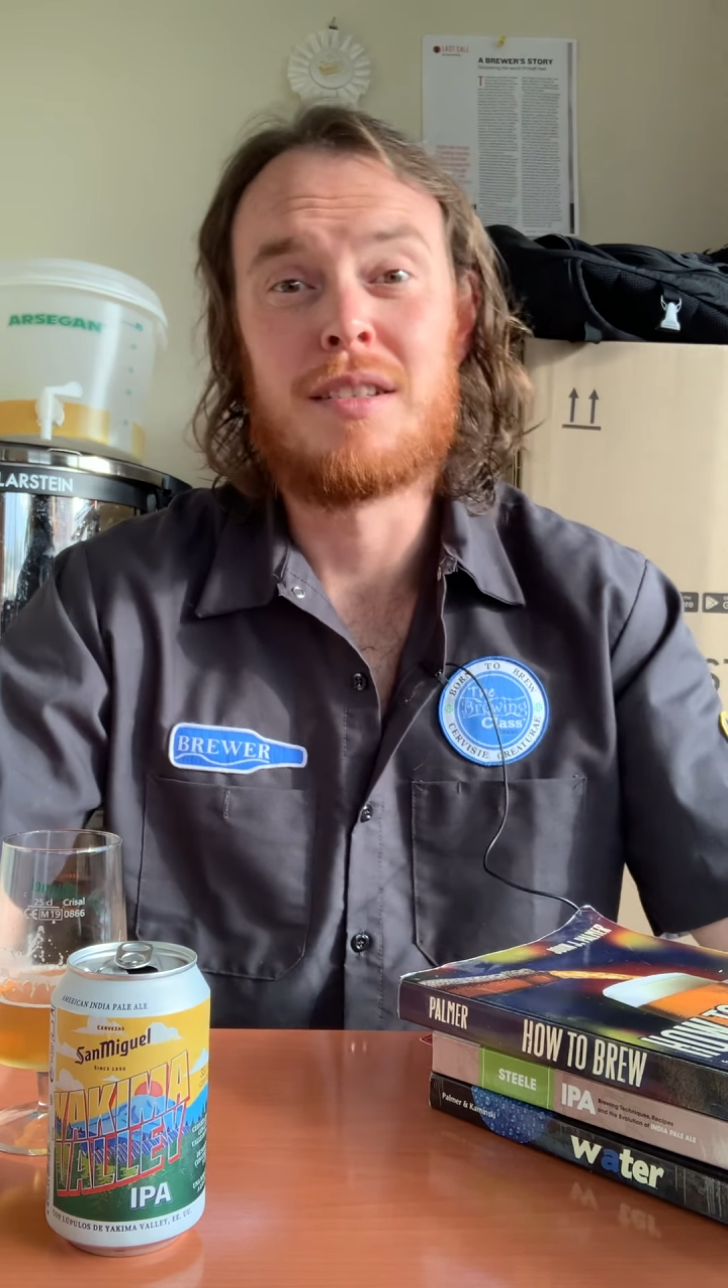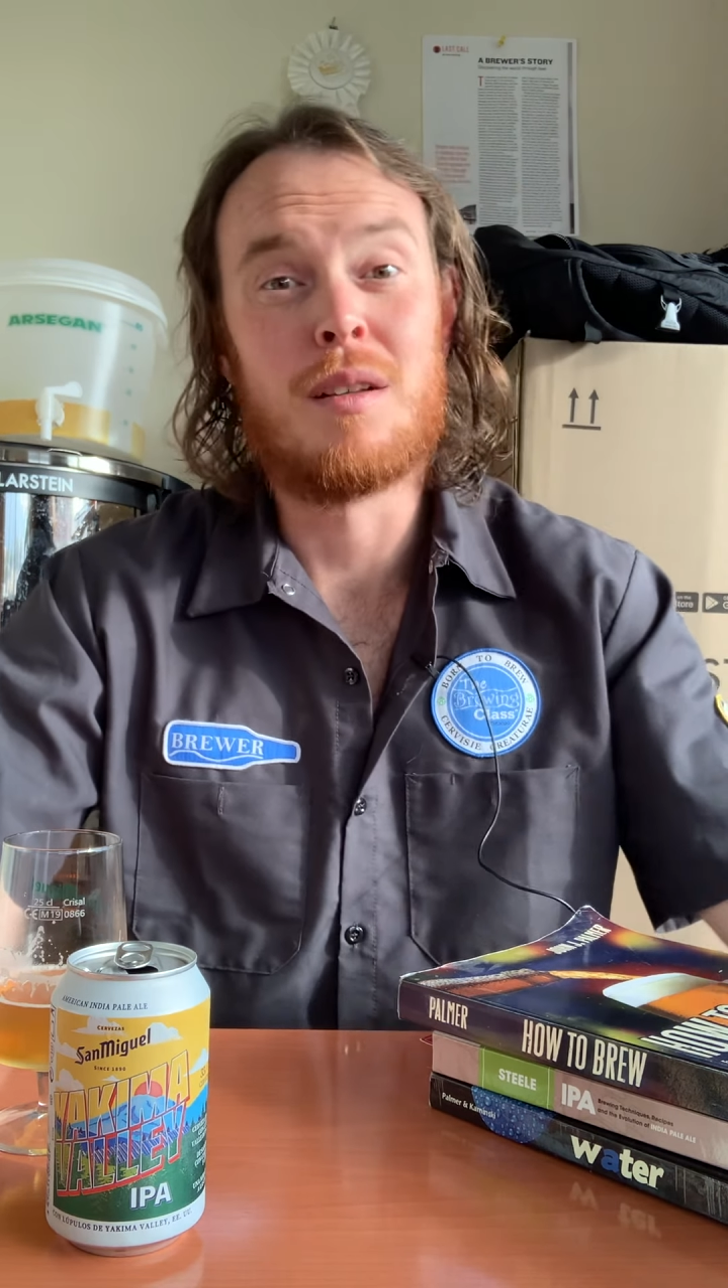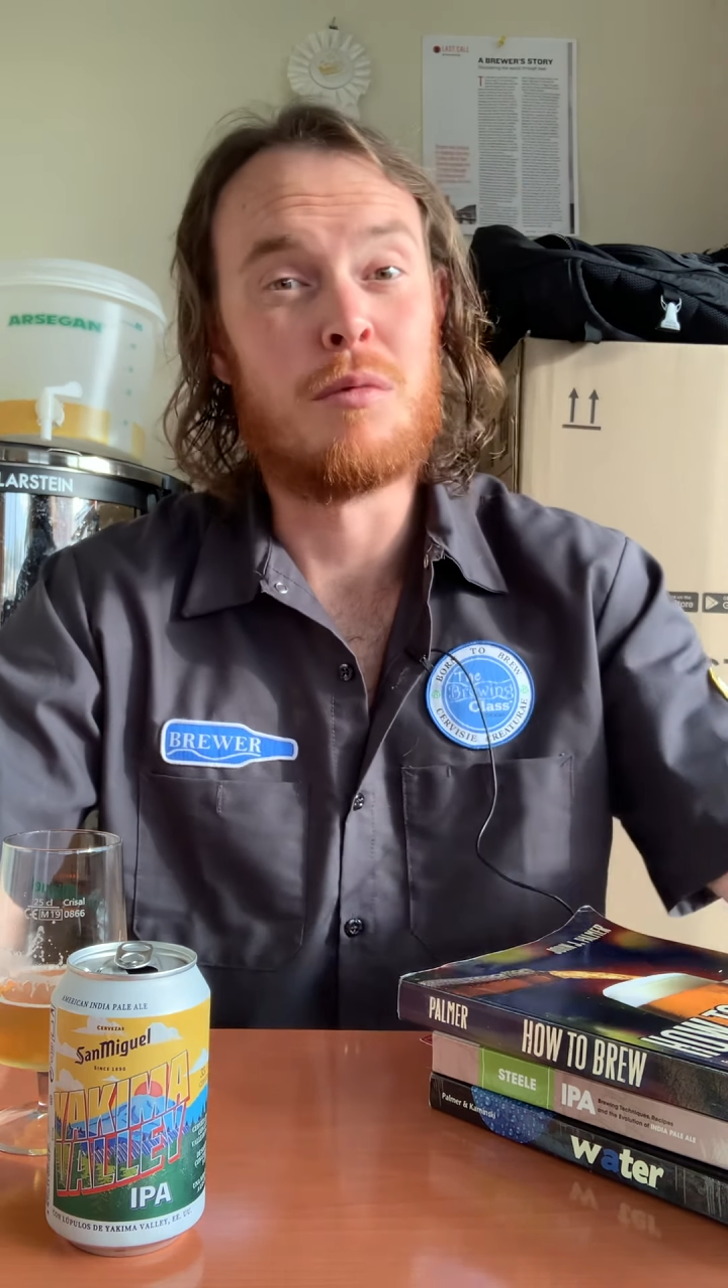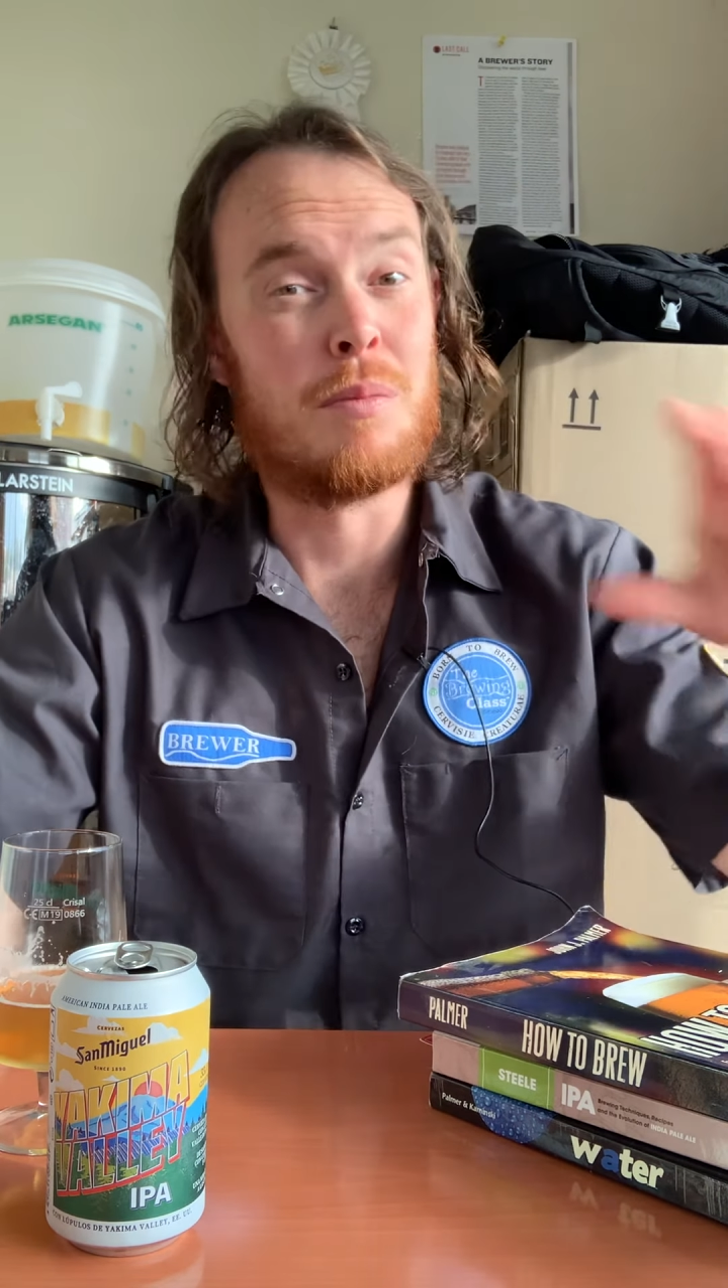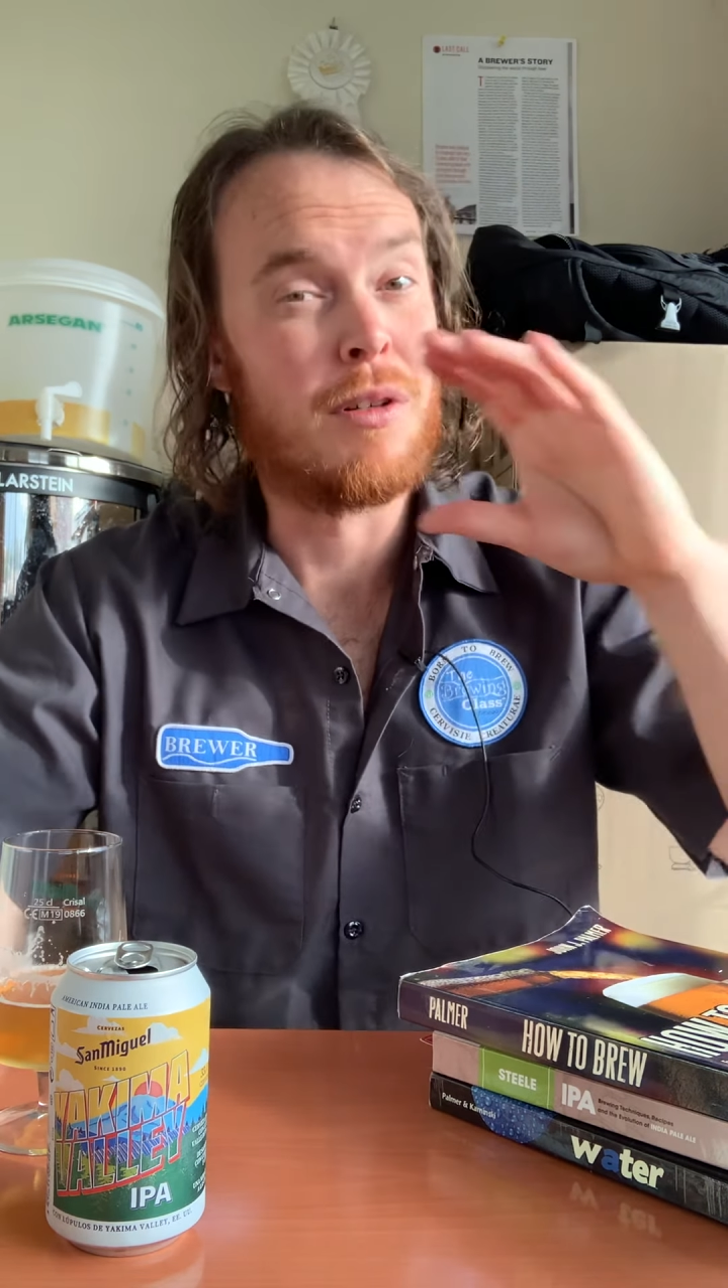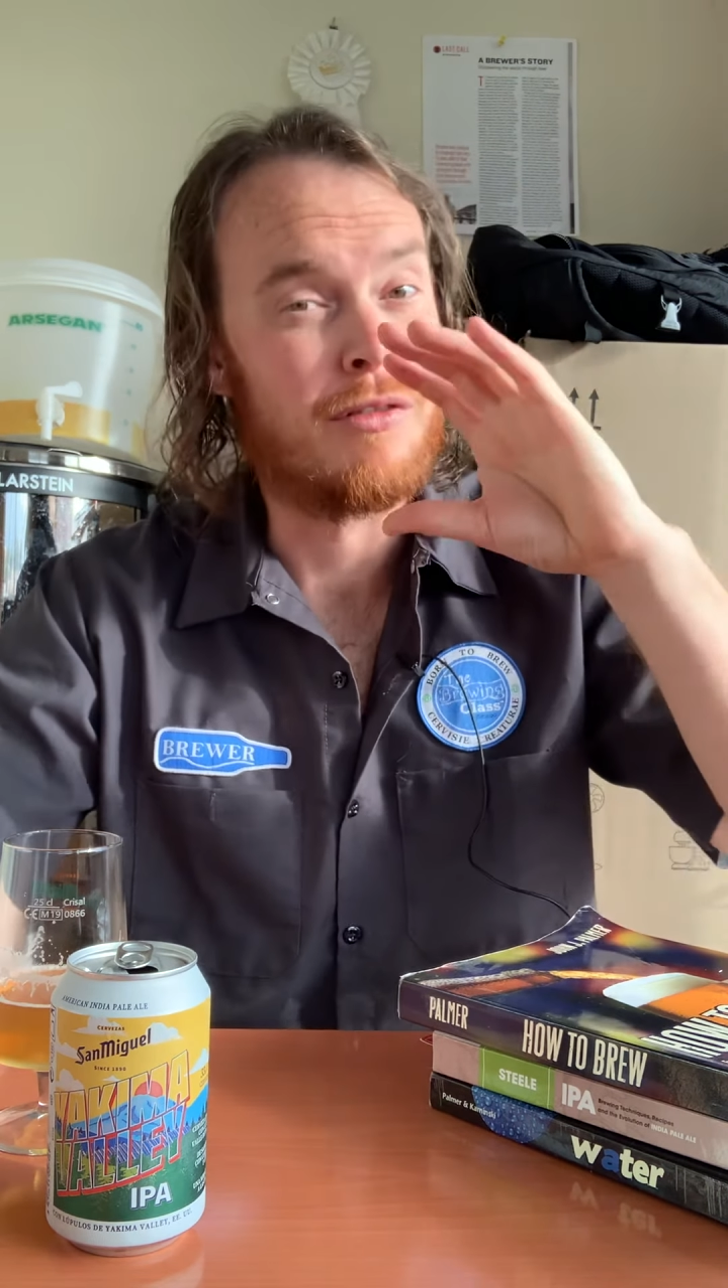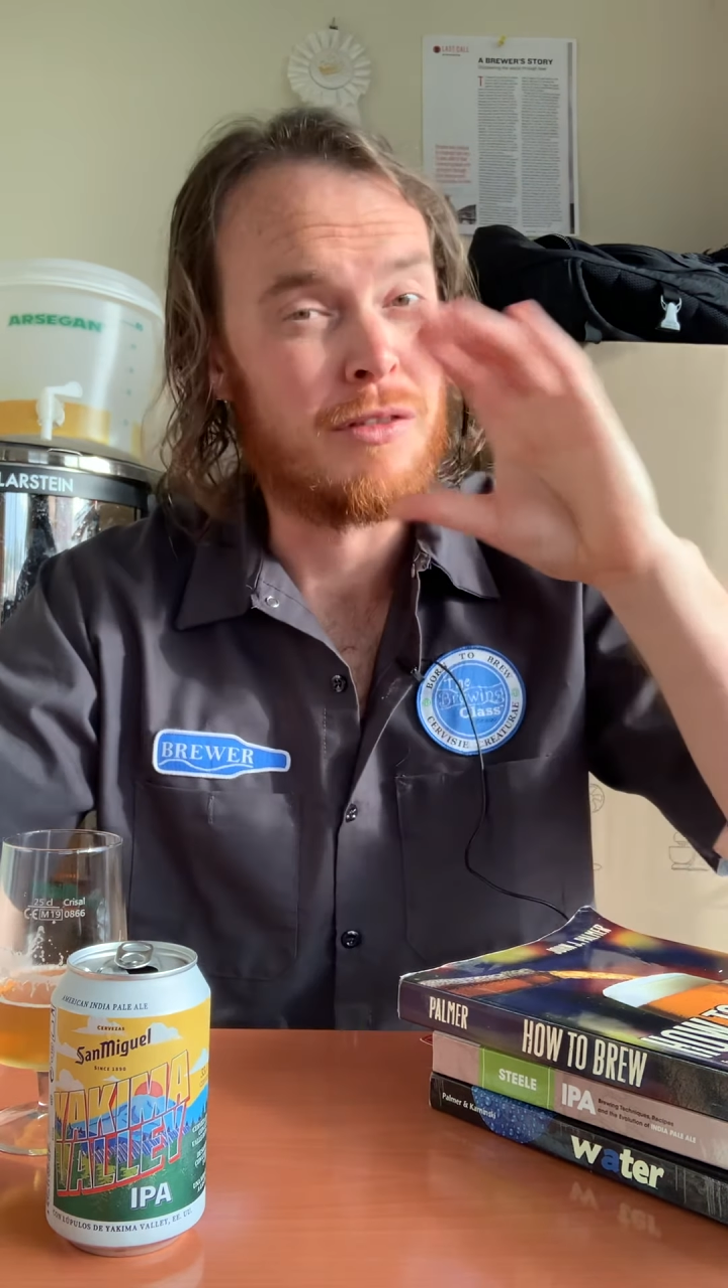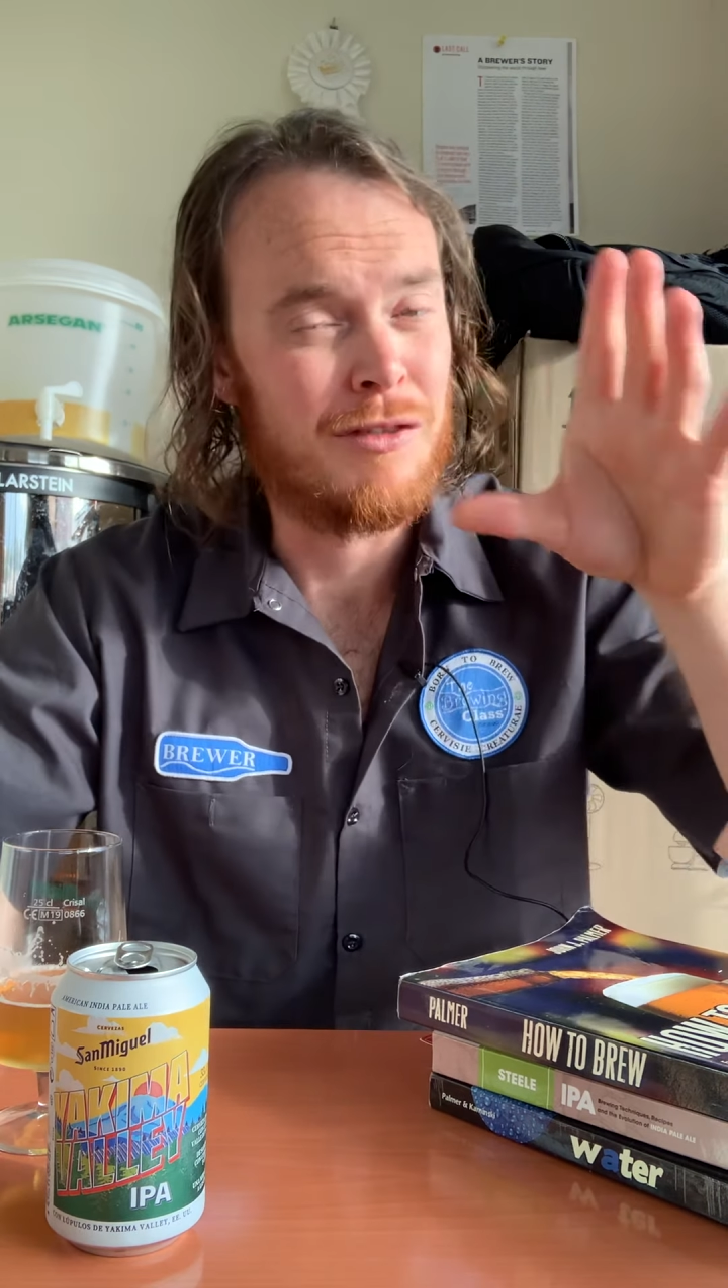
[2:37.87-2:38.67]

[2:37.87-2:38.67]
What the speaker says: Some are perfect